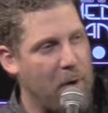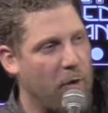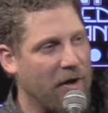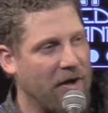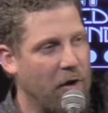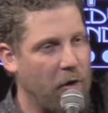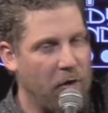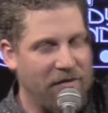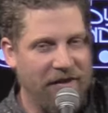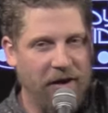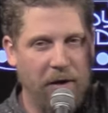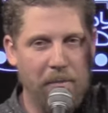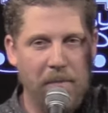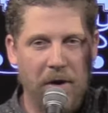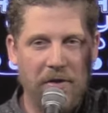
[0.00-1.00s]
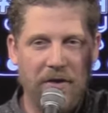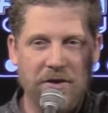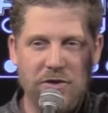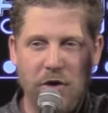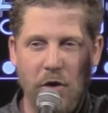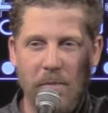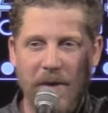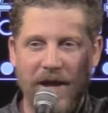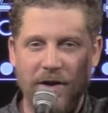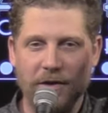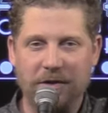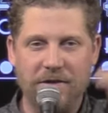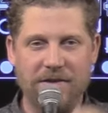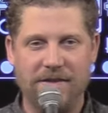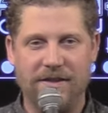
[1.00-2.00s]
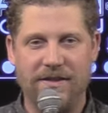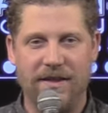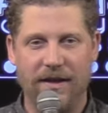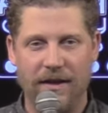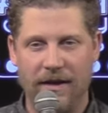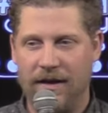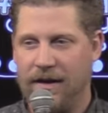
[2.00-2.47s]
poking holes in her birth control pills.